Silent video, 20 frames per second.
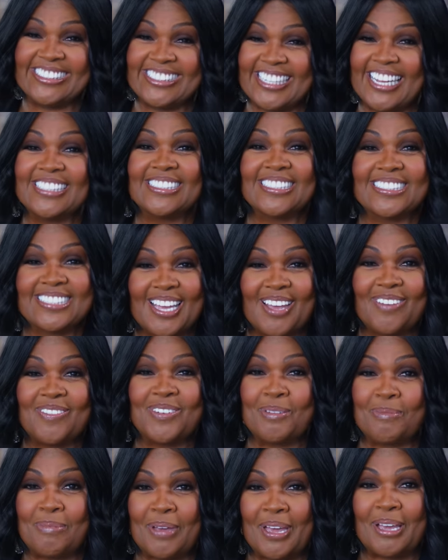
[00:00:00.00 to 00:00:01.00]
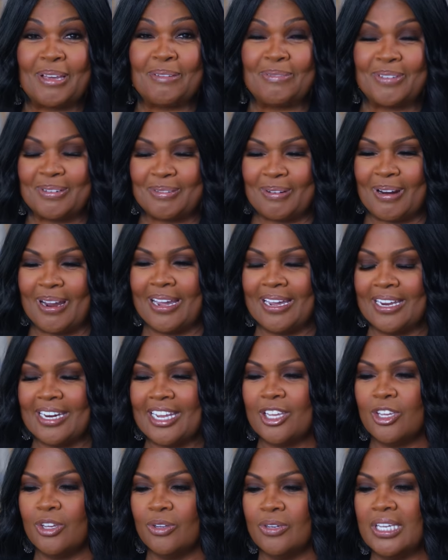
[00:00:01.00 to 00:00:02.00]
is not just having a baby, right?
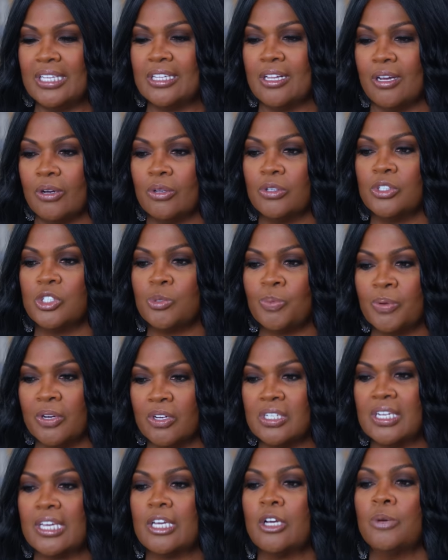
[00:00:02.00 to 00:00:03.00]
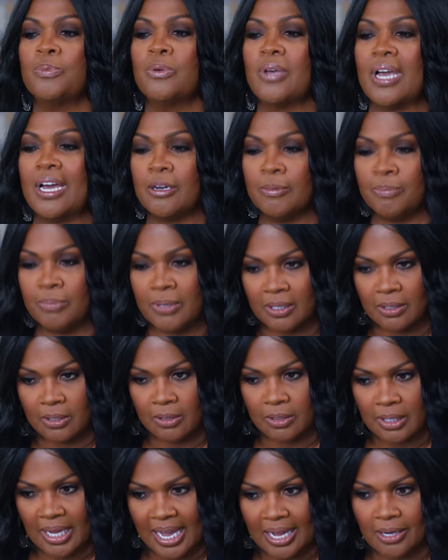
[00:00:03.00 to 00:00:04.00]
And you need the Holy Spirit to help you how to
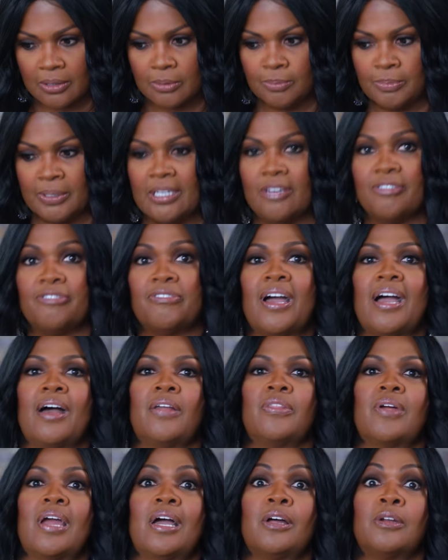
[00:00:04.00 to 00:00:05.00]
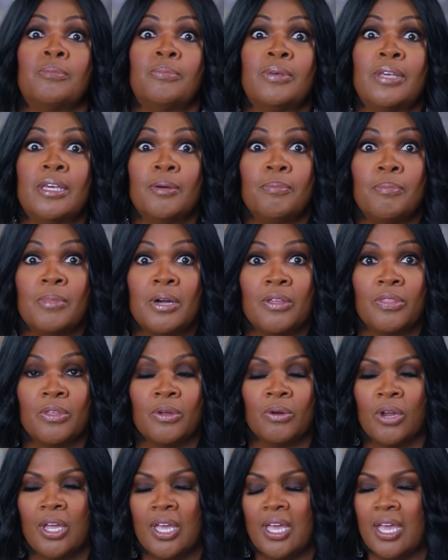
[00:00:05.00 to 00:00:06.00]
be how to be a father, how to be a
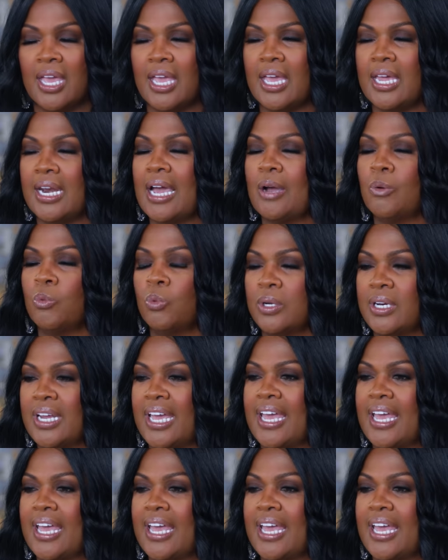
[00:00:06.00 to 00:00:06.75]
mother. Mm-hmm. And I would